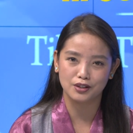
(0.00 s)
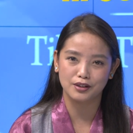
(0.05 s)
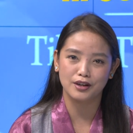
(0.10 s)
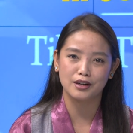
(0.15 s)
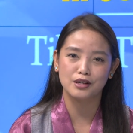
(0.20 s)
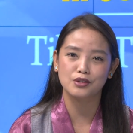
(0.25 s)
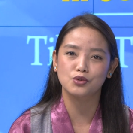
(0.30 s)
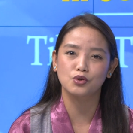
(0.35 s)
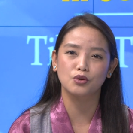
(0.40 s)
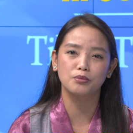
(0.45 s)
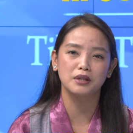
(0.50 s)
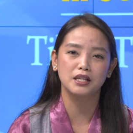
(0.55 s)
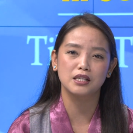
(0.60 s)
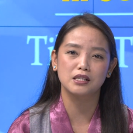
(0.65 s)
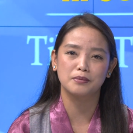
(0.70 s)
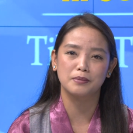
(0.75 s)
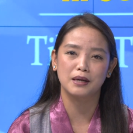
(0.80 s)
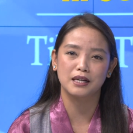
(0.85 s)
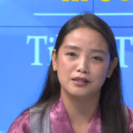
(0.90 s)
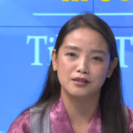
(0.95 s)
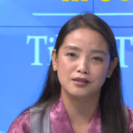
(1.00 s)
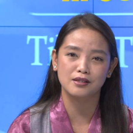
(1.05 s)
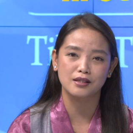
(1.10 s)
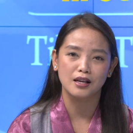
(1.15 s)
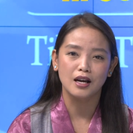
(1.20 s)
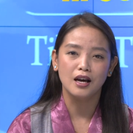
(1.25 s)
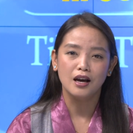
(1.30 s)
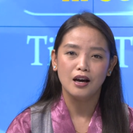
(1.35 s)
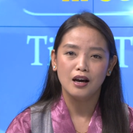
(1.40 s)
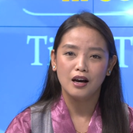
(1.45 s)
there are so many Tibetans
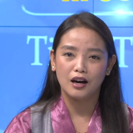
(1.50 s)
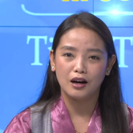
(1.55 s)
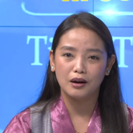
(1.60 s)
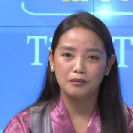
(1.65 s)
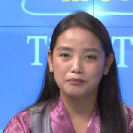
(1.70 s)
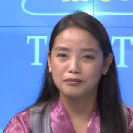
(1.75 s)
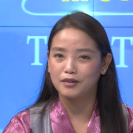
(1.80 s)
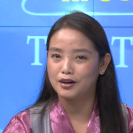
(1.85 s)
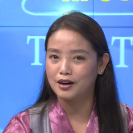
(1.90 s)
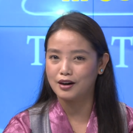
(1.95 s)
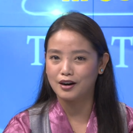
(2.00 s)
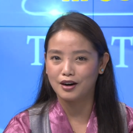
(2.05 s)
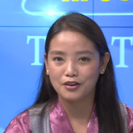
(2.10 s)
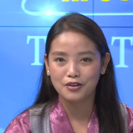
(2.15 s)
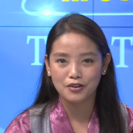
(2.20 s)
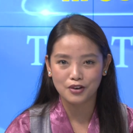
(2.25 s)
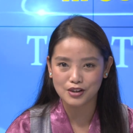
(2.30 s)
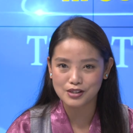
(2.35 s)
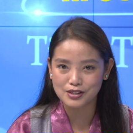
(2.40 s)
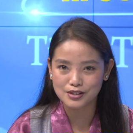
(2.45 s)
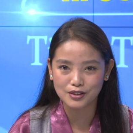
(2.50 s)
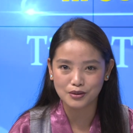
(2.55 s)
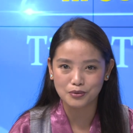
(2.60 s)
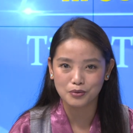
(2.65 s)
across the